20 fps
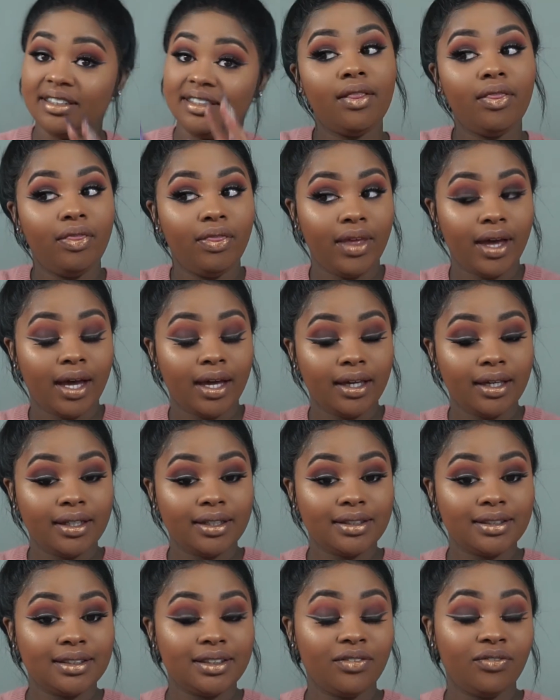that
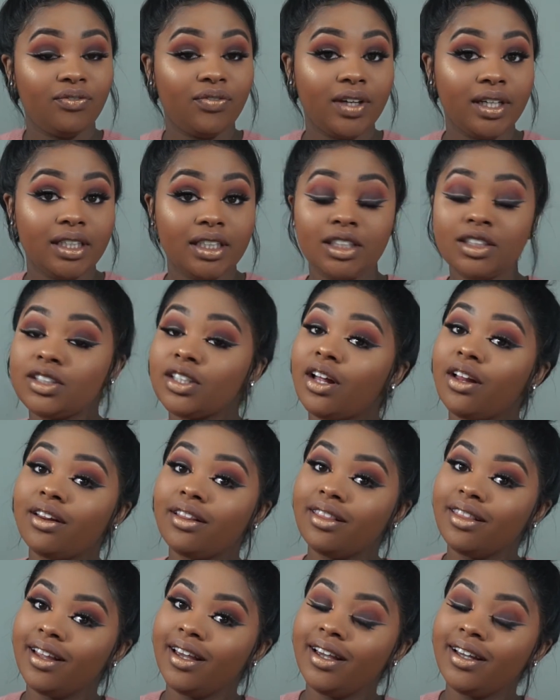is the finished
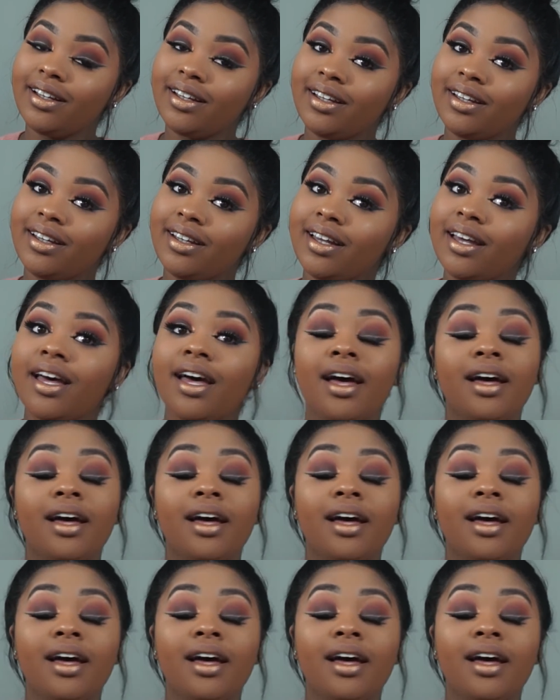look.